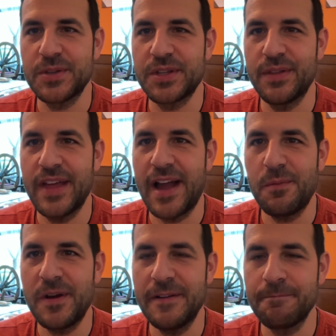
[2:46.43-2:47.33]
So that
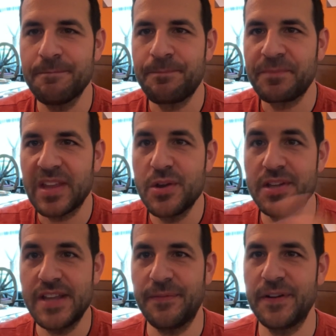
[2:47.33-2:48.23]
one, you
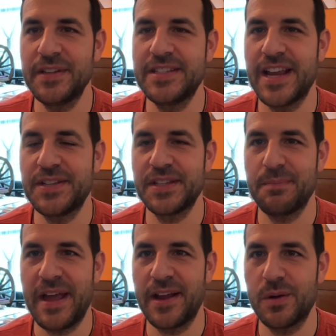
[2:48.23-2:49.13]
could definitely taste the
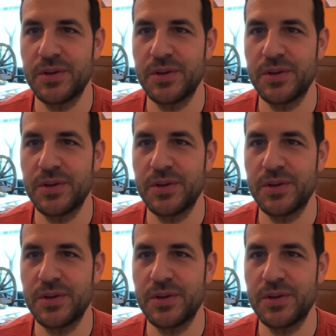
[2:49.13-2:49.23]
mango,